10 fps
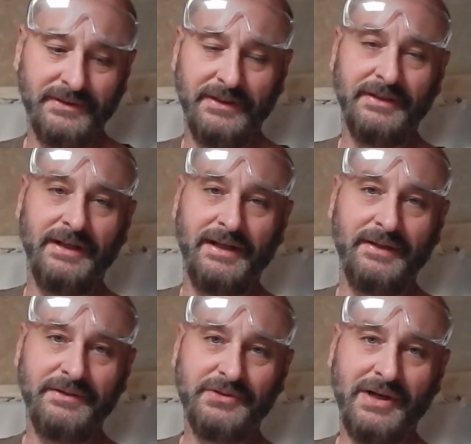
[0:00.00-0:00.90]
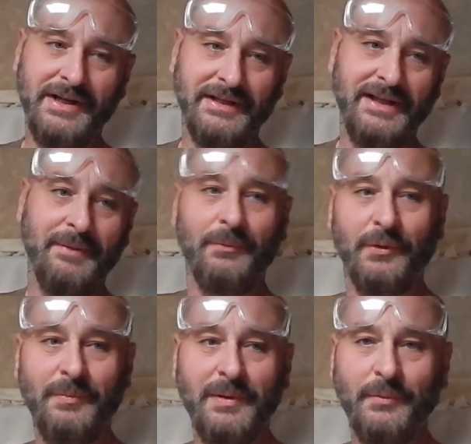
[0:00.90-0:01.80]
and try to get more
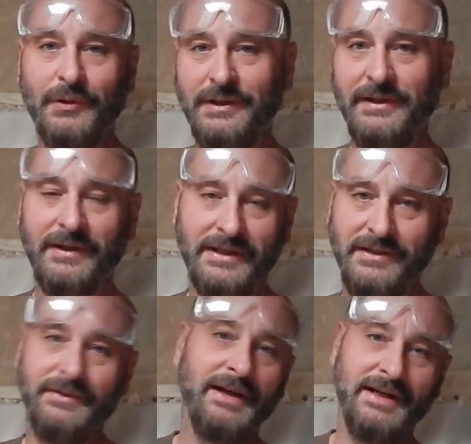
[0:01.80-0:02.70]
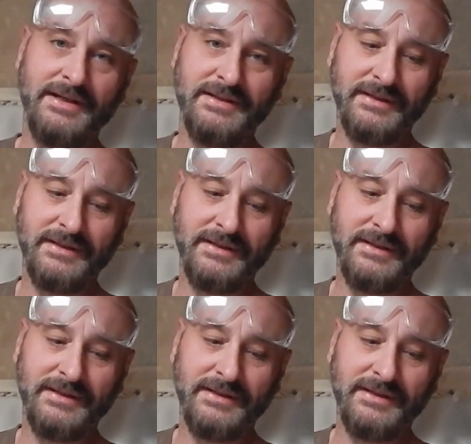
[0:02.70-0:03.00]
people in here like you guys.